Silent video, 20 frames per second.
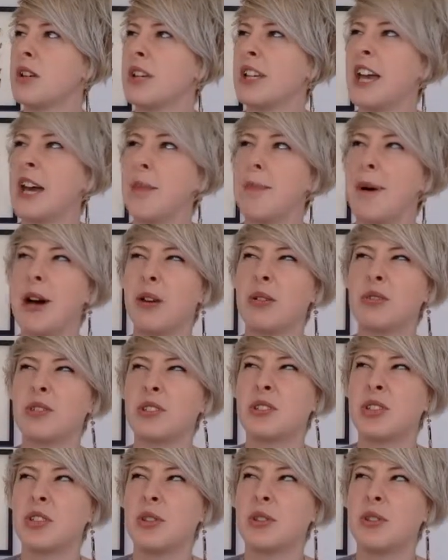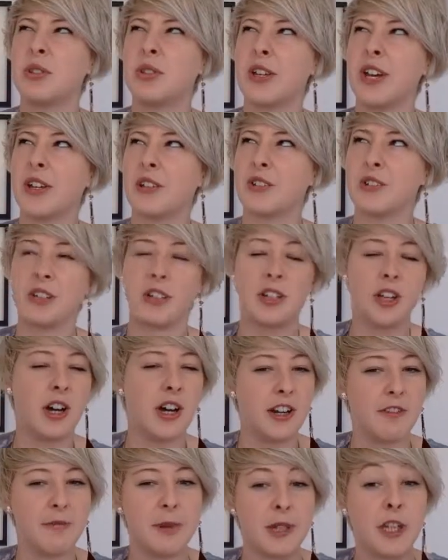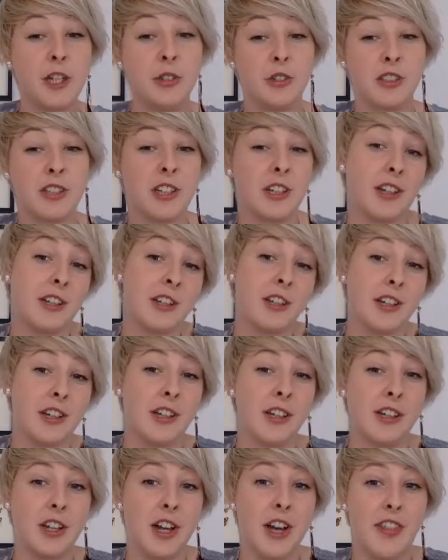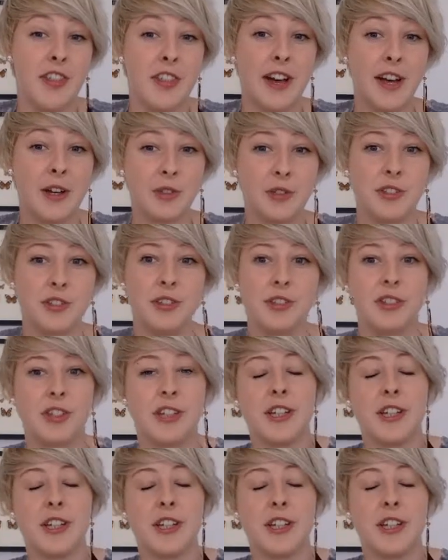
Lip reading: yeah, about 2009, I've been using a 9000.